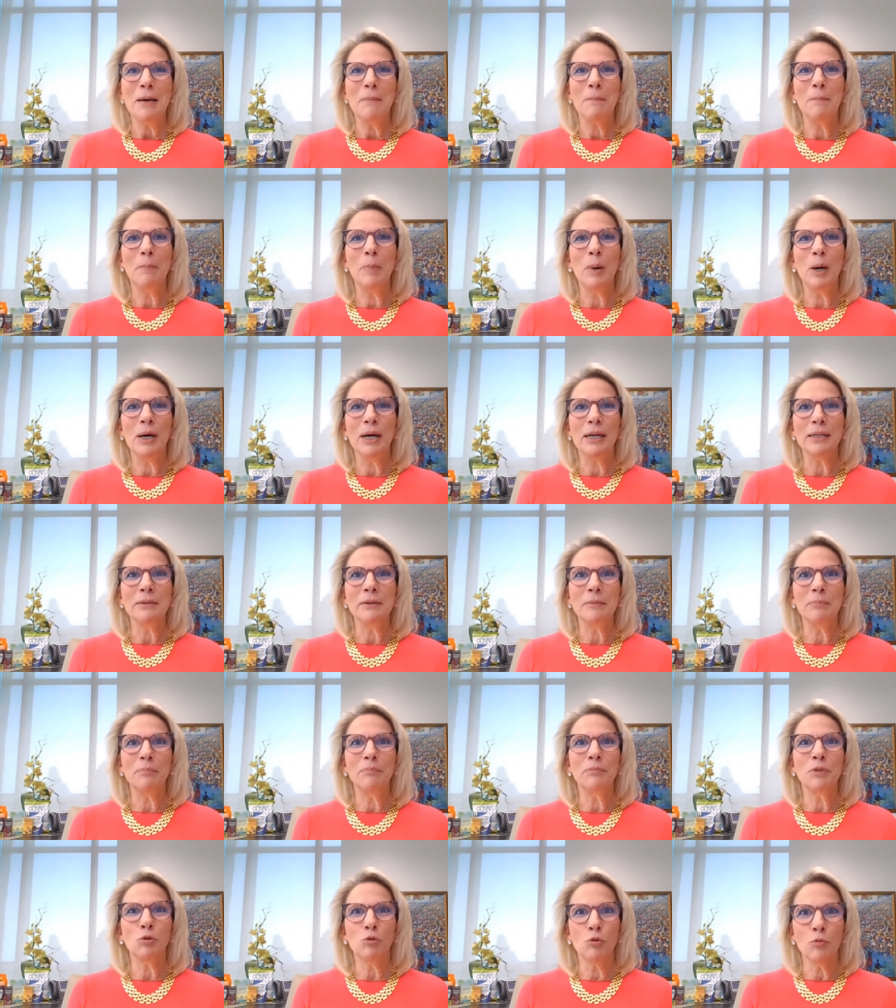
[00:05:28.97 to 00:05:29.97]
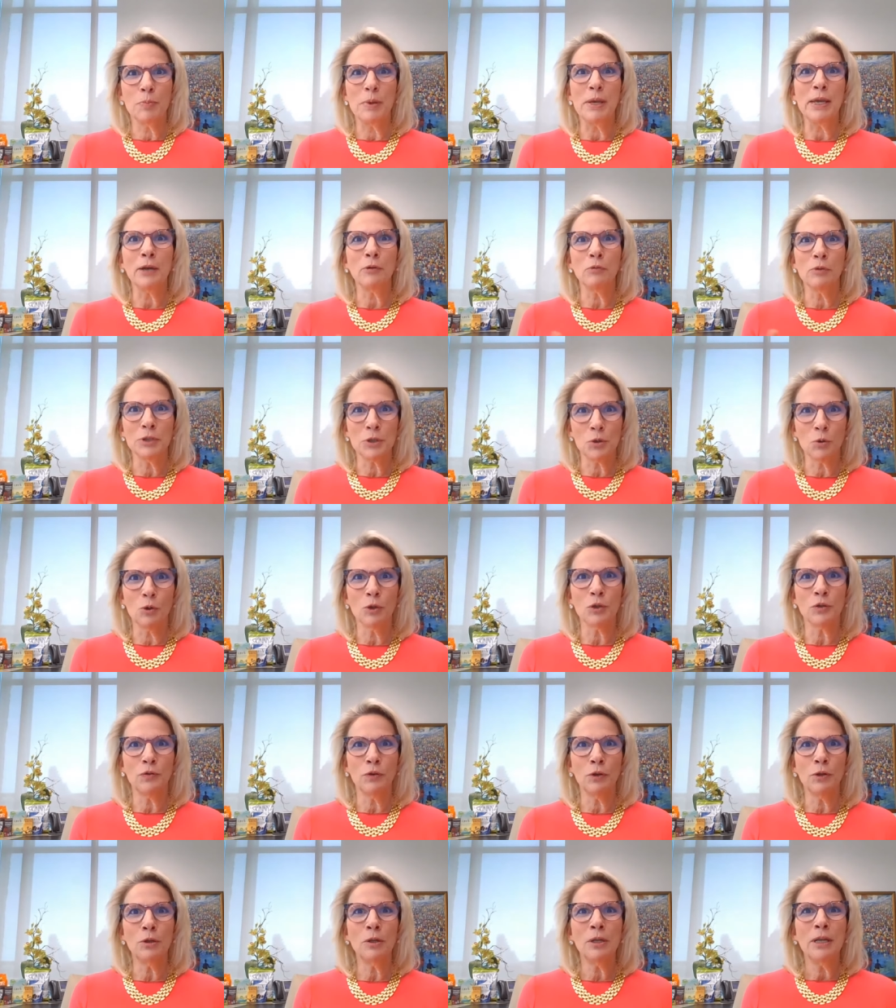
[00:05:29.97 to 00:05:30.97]
but through being
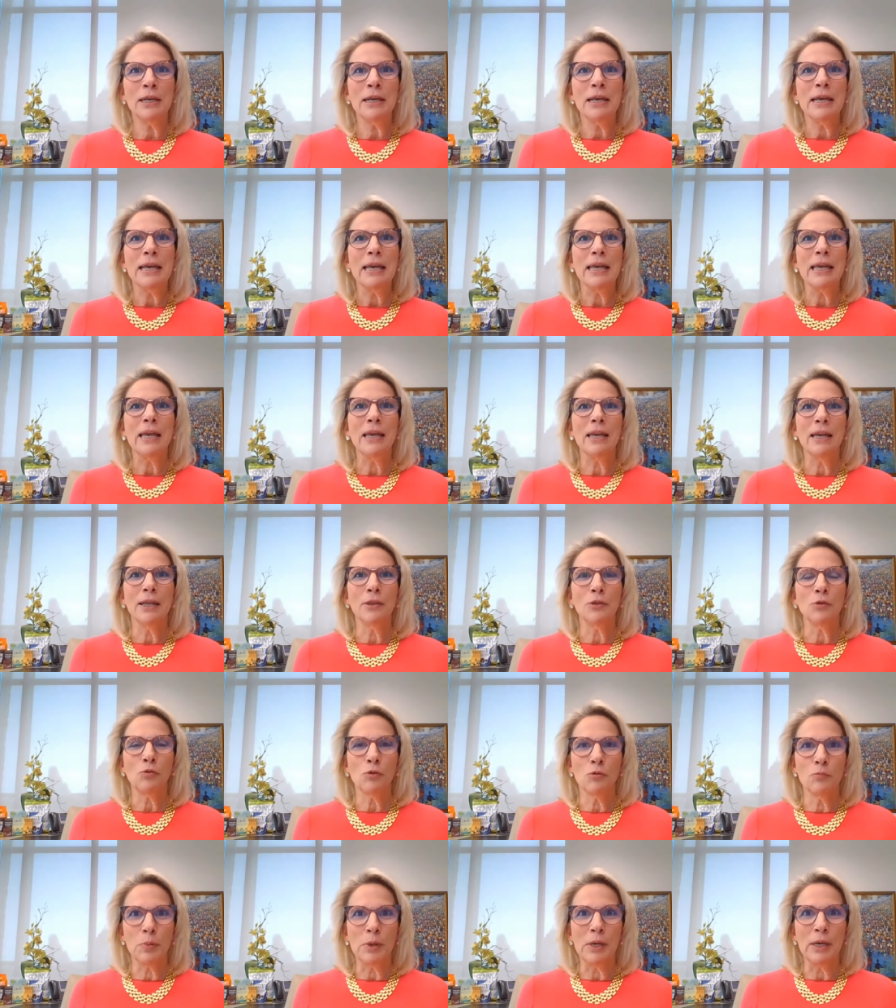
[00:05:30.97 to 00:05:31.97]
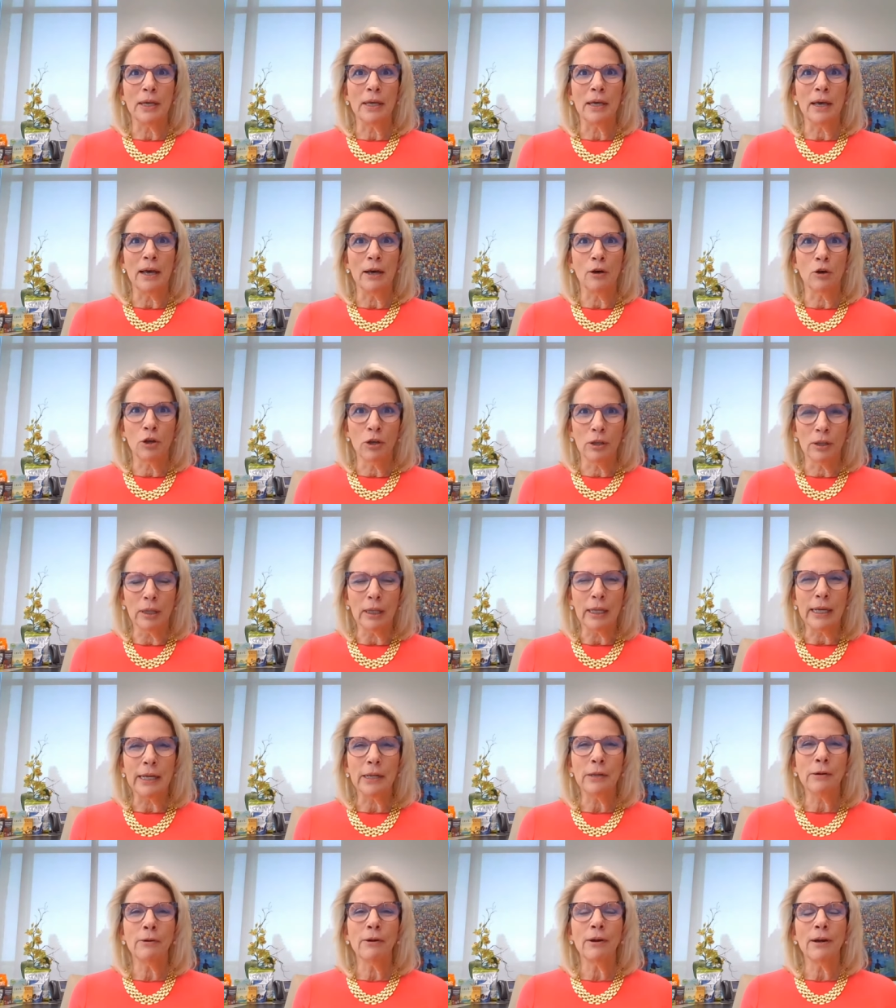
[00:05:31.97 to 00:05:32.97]
resourceful and through being a good
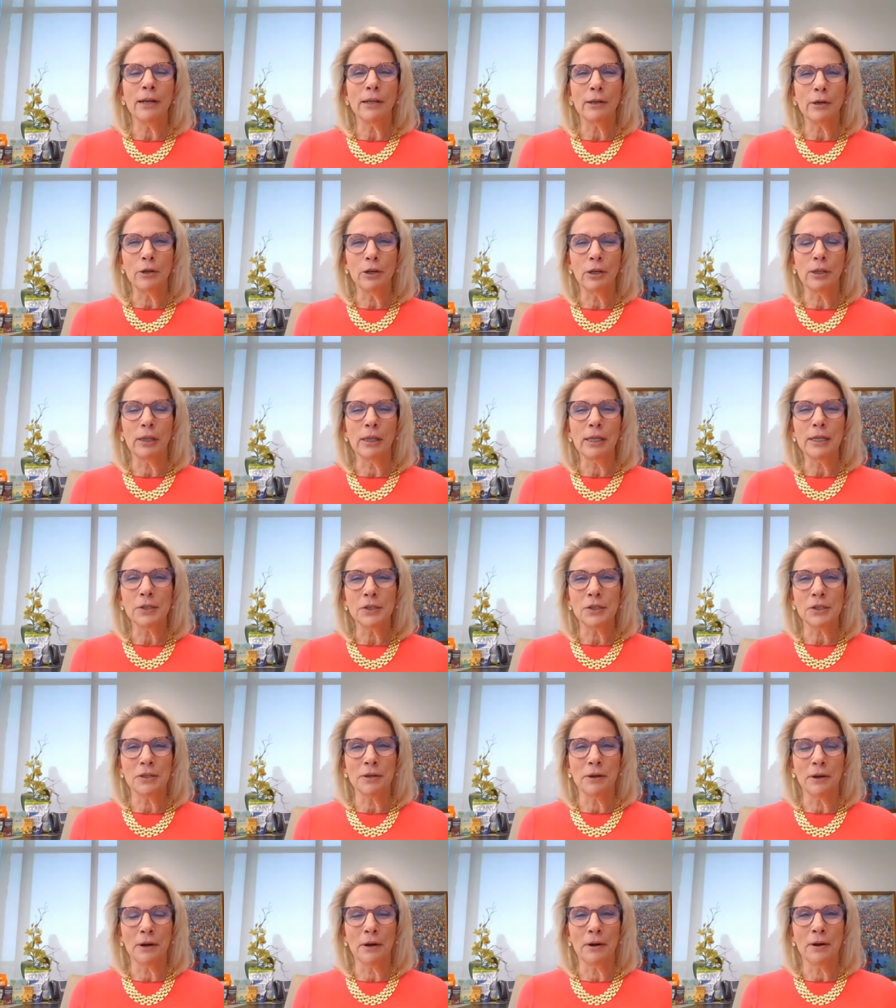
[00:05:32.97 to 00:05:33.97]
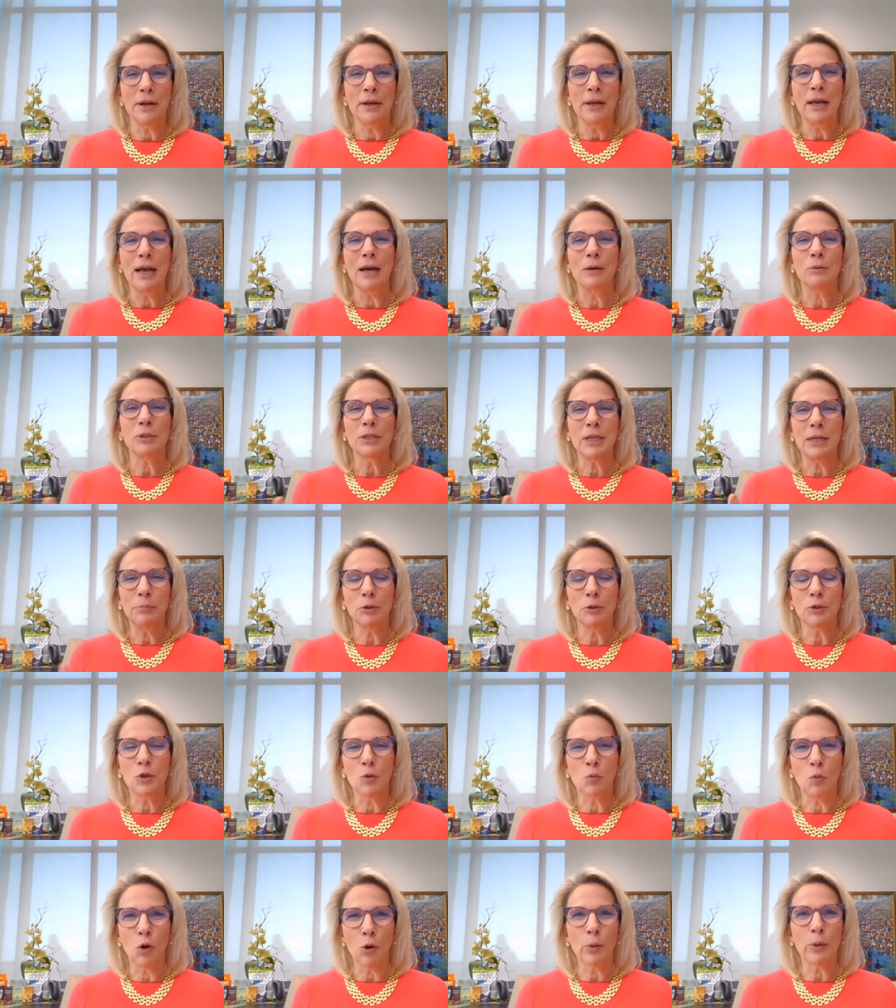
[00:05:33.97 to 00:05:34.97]
leader and a good listener, I was able
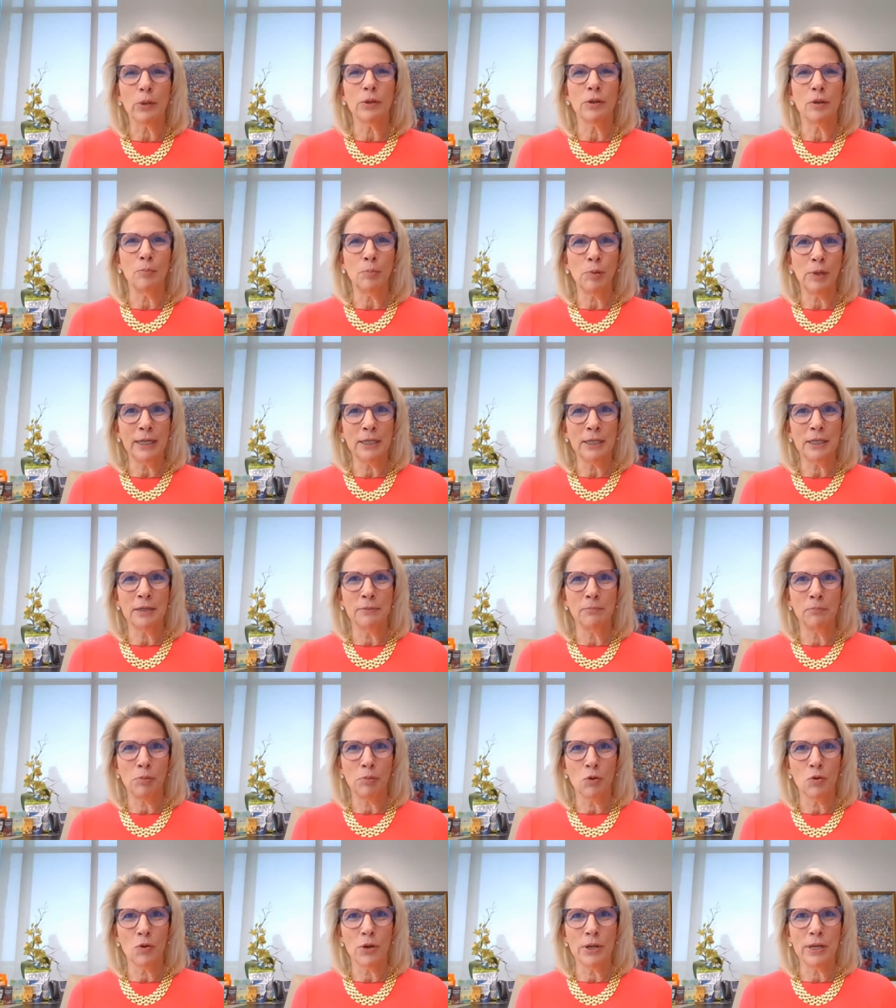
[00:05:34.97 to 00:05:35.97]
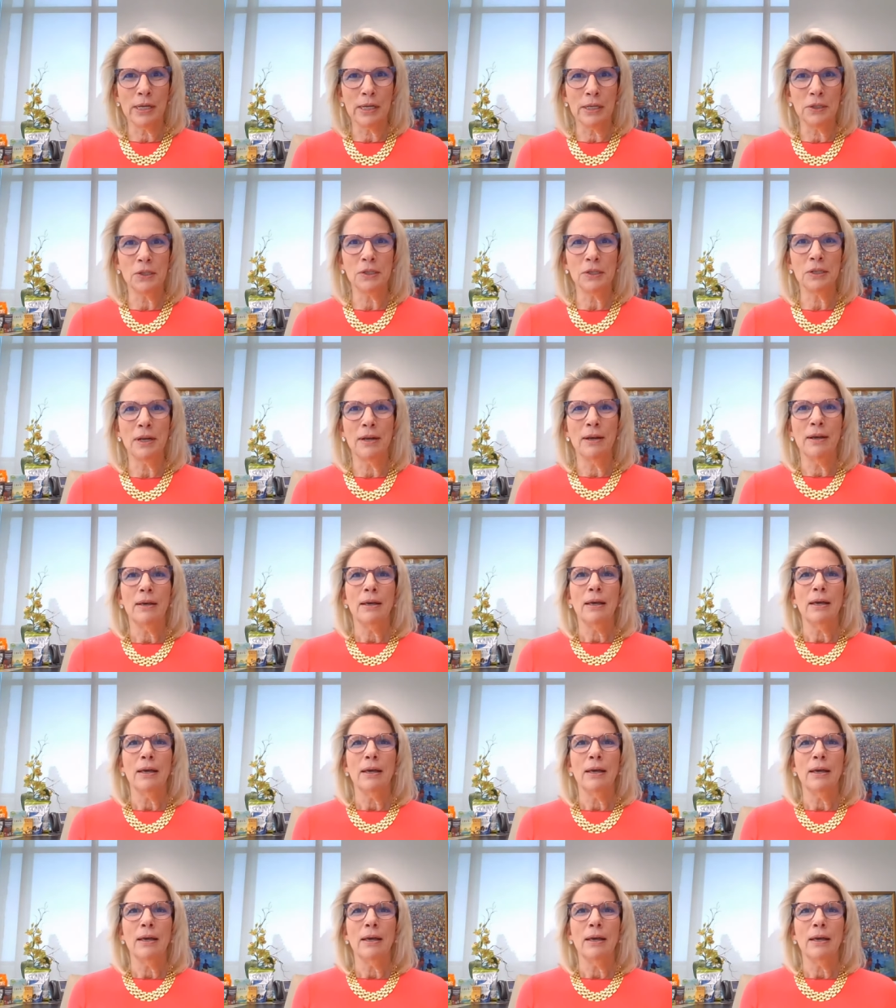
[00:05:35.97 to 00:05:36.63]
to work with the plant employees,